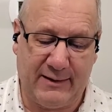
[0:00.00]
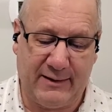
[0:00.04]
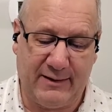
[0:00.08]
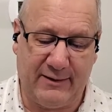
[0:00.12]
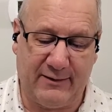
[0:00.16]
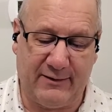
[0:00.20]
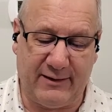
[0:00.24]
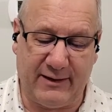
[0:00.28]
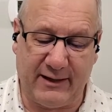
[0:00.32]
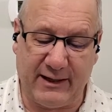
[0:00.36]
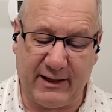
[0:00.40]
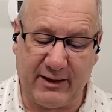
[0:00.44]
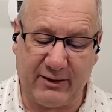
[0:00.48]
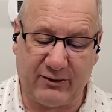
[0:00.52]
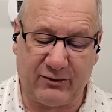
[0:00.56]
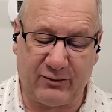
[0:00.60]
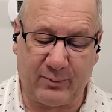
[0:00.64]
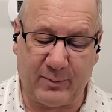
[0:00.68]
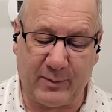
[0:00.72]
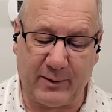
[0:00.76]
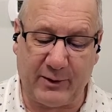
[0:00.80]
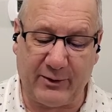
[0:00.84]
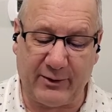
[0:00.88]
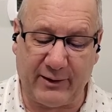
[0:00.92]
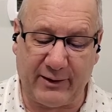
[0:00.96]
The
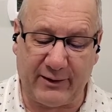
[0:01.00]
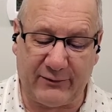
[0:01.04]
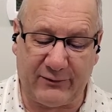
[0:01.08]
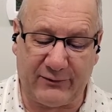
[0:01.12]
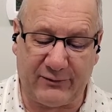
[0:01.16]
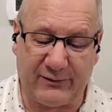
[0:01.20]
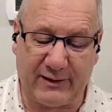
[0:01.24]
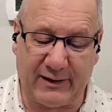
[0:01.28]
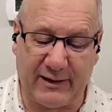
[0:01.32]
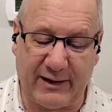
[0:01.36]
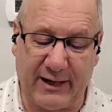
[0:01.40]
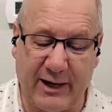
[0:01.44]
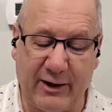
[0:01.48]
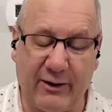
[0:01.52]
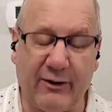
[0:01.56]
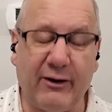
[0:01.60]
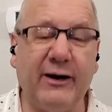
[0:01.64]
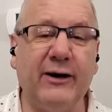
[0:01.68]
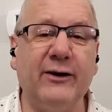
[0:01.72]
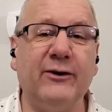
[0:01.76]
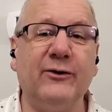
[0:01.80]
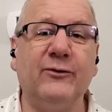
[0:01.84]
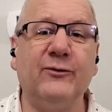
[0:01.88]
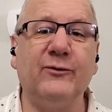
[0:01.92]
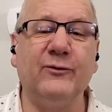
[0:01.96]
inexperienced
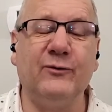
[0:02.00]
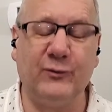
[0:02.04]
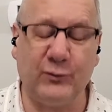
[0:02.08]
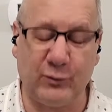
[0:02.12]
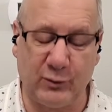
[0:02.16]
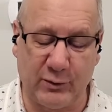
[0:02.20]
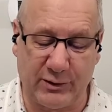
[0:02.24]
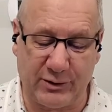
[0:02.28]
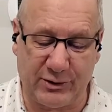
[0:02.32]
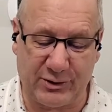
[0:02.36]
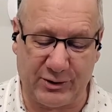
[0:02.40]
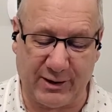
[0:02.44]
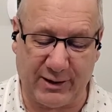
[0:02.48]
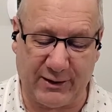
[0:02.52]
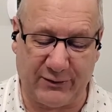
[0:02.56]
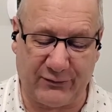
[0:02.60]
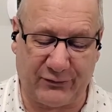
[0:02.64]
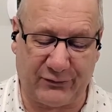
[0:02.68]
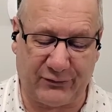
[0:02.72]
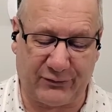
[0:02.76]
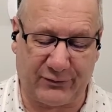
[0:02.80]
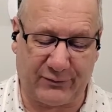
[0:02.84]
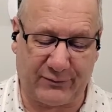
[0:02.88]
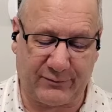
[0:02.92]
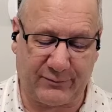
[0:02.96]
inherit
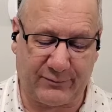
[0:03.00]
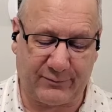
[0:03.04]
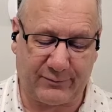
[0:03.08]
foolishness,